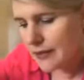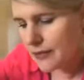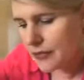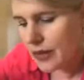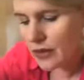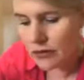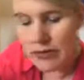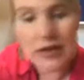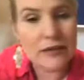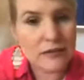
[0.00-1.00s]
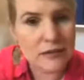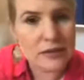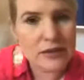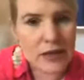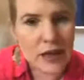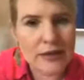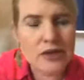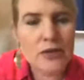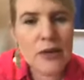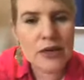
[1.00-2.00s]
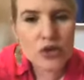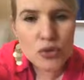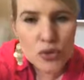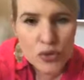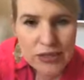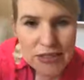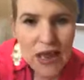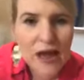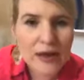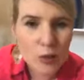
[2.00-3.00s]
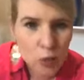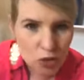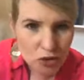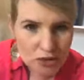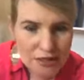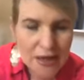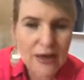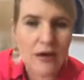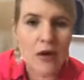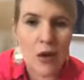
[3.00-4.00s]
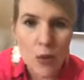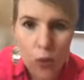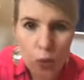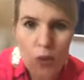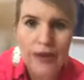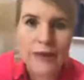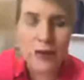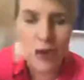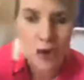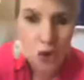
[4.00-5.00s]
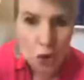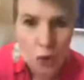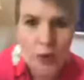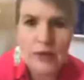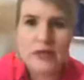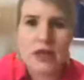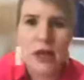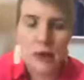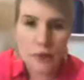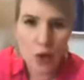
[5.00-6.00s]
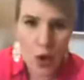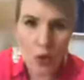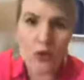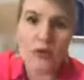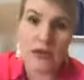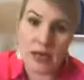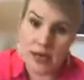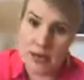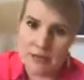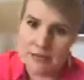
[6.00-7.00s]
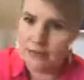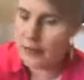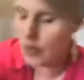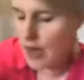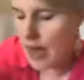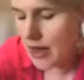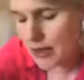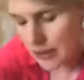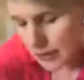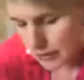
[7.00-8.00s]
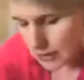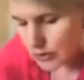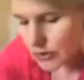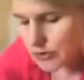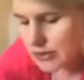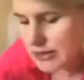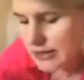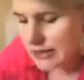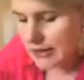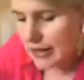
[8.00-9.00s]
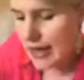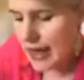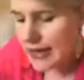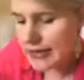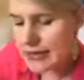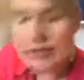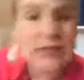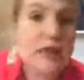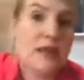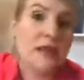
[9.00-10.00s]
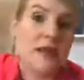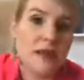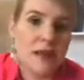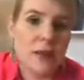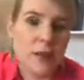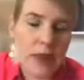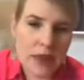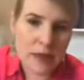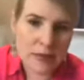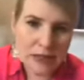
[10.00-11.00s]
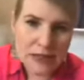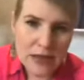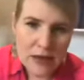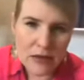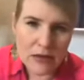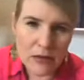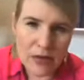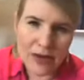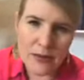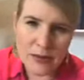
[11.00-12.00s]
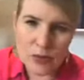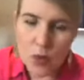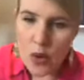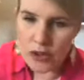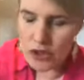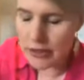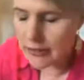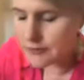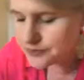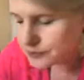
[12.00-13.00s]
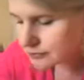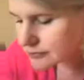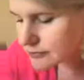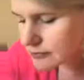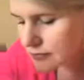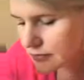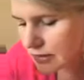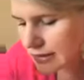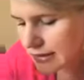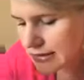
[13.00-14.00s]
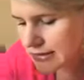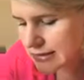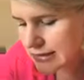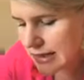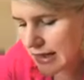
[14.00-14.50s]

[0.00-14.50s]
they're not reading the slide. So make sure your slide and what you're saying are all incongruent the whole time. Okay, good. And the second thing that they were making a mistake on when I was watching is